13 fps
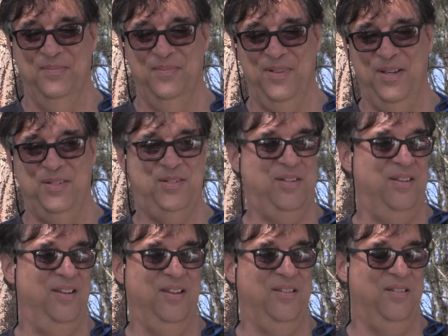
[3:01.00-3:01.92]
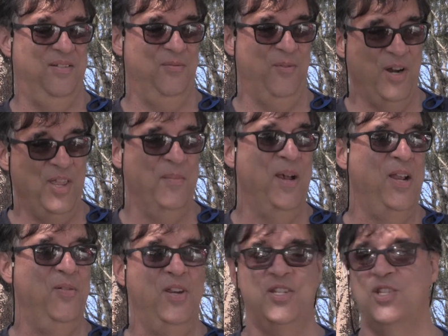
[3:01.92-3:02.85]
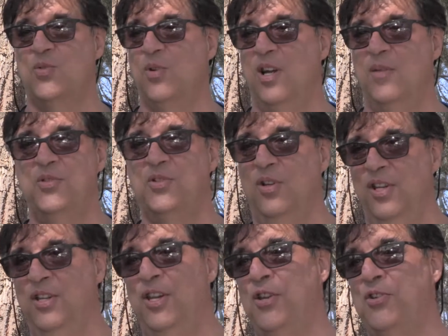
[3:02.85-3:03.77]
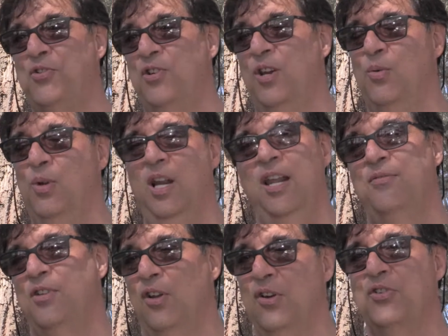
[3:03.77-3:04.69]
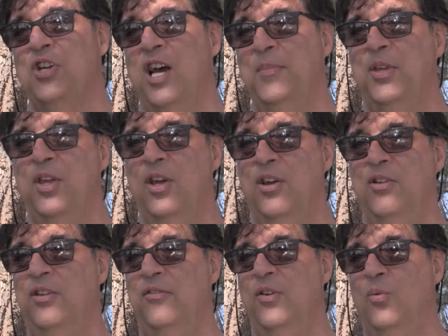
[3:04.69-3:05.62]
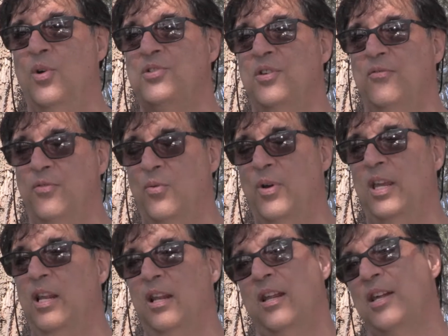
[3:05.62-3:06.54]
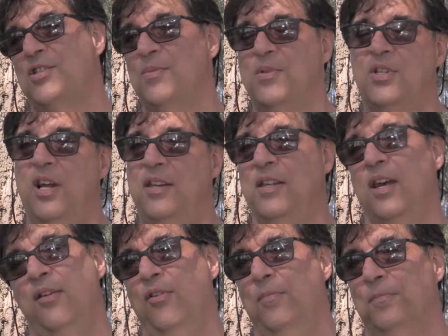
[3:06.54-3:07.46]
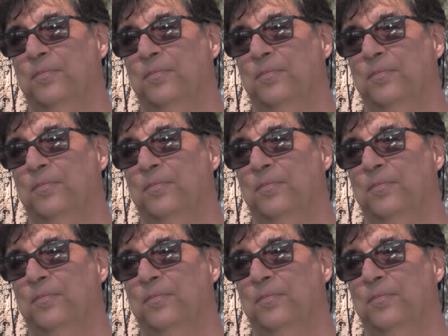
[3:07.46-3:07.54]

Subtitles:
It's one of the main reasons why I'm still in the industry. I would have left a long time ago if it wasn't for regular customers like David.